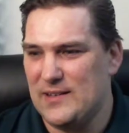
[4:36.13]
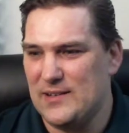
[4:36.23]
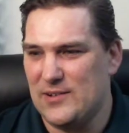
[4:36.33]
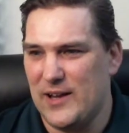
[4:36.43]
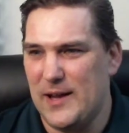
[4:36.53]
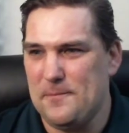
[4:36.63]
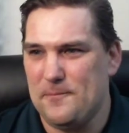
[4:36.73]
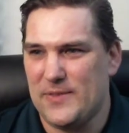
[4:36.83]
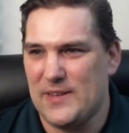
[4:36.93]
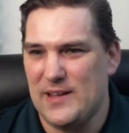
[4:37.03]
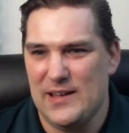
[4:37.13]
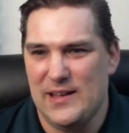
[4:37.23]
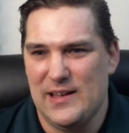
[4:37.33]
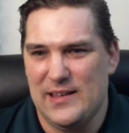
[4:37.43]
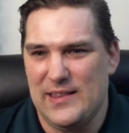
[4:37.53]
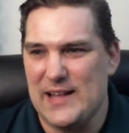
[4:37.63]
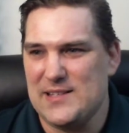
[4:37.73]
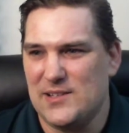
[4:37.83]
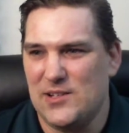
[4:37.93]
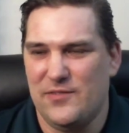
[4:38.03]
Okay? That's
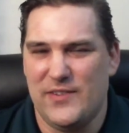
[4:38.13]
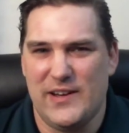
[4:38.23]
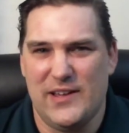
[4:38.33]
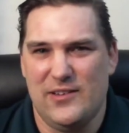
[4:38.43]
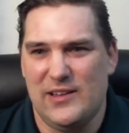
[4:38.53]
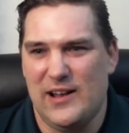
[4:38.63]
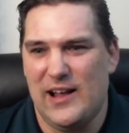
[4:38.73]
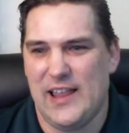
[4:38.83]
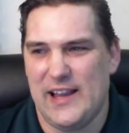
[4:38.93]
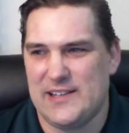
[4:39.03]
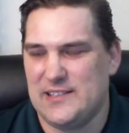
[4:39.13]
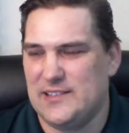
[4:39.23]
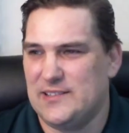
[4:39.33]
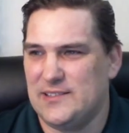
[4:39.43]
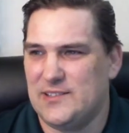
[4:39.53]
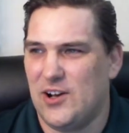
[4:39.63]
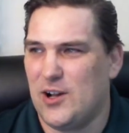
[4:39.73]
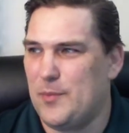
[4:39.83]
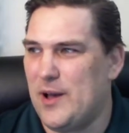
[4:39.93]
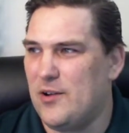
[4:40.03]
a little video that I like to talk
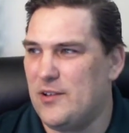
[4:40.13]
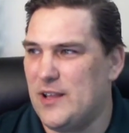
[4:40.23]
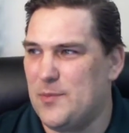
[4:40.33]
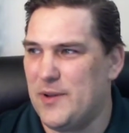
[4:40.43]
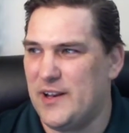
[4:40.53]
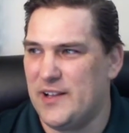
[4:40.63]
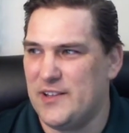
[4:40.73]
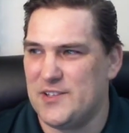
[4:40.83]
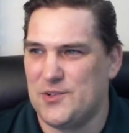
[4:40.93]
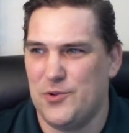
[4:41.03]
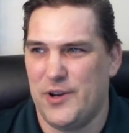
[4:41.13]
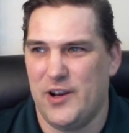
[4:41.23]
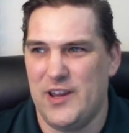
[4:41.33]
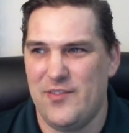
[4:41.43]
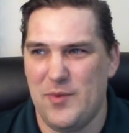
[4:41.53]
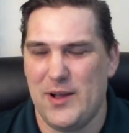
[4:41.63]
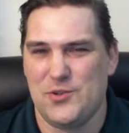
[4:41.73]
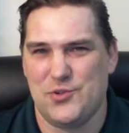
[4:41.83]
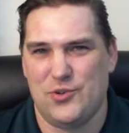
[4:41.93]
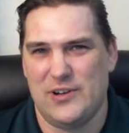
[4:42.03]
about at the beginning of the school year. Even Michael
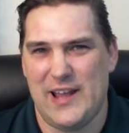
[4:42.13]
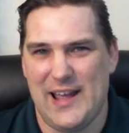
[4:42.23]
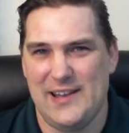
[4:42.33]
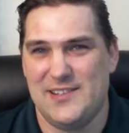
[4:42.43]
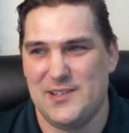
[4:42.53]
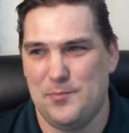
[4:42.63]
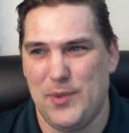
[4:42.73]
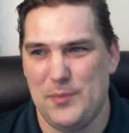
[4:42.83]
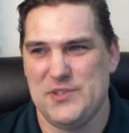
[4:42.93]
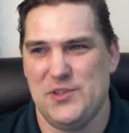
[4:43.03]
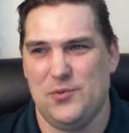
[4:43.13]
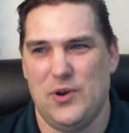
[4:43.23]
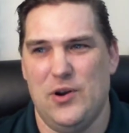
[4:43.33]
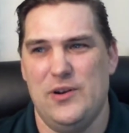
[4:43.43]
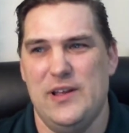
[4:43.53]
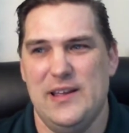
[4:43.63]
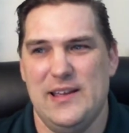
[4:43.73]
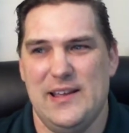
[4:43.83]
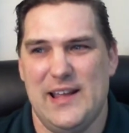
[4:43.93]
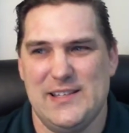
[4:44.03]
Jordan had some bumps in the road
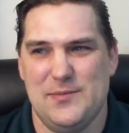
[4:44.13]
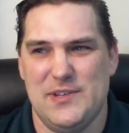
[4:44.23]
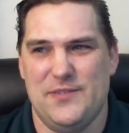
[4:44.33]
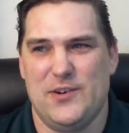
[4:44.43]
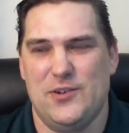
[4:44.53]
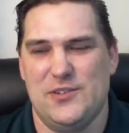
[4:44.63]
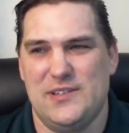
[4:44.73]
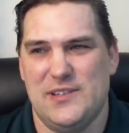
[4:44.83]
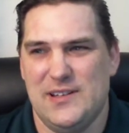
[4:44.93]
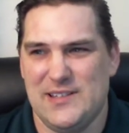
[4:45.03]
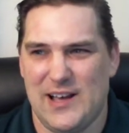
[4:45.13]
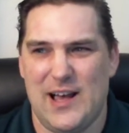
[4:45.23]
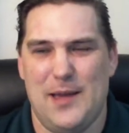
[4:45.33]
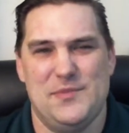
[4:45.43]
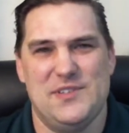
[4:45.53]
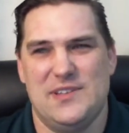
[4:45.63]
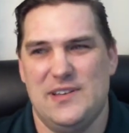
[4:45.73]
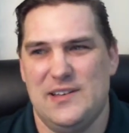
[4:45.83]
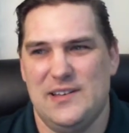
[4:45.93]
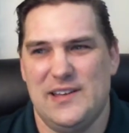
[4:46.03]
and some difficult times
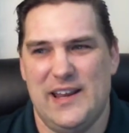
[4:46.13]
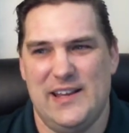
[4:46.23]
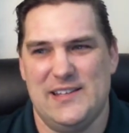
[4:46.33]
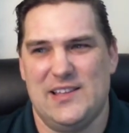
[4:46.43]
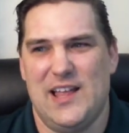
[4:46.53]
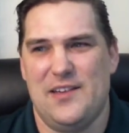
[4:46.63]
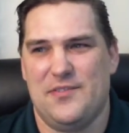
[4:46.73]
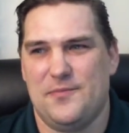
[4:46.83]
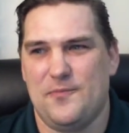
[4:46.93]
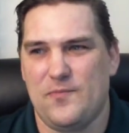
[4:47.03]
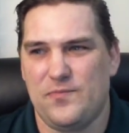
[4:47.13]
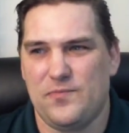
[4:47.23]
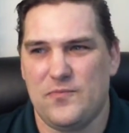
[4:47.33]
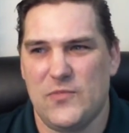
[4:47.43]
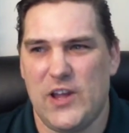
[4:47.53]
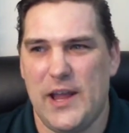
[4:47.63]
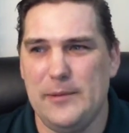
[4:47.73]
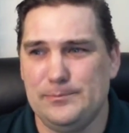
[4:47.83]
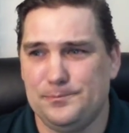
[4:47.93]
in his life. Okay?